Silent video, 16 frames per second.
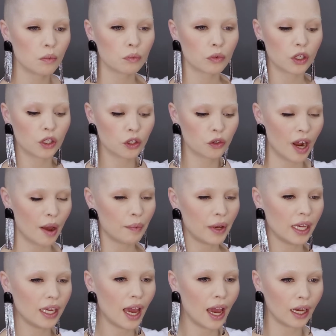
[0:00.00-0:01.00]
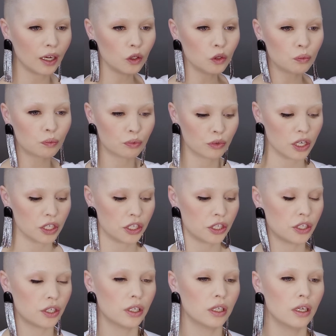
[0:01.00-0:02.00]
I'm going to grab an angled
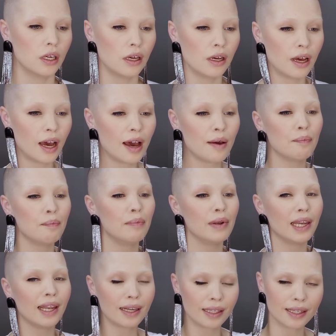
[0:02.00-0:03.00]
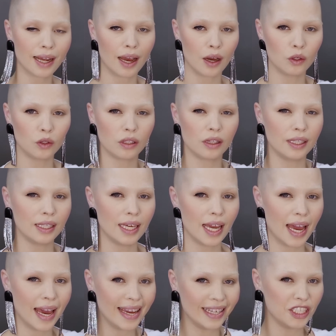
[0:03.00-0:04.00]
brush and blend out the
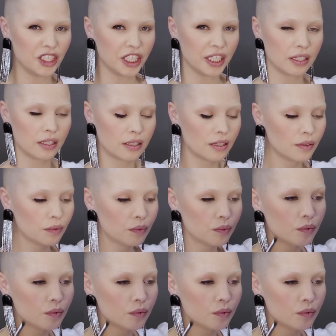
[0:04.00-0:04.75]
edges.